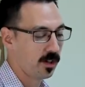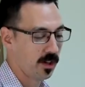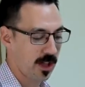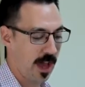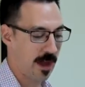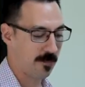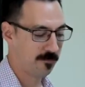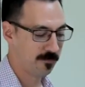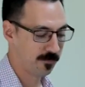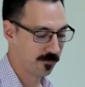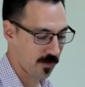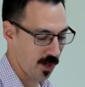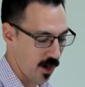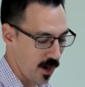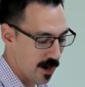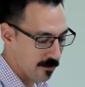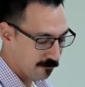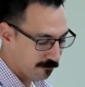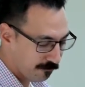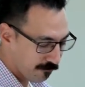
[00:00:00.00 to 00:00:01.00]
to that, all
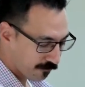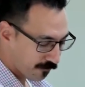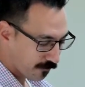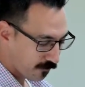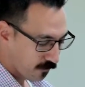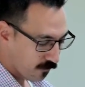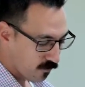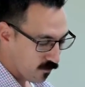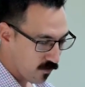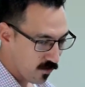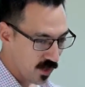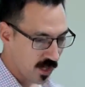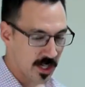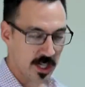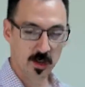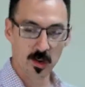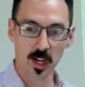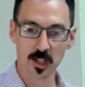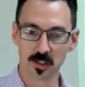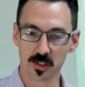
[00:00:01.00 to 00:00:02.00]
right? Any
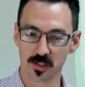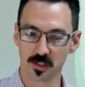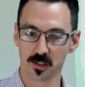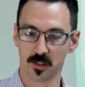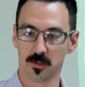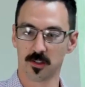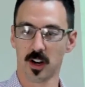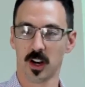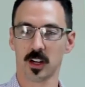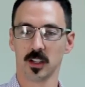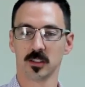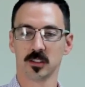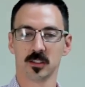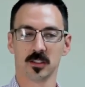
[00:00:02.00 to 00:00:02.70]
questions so far?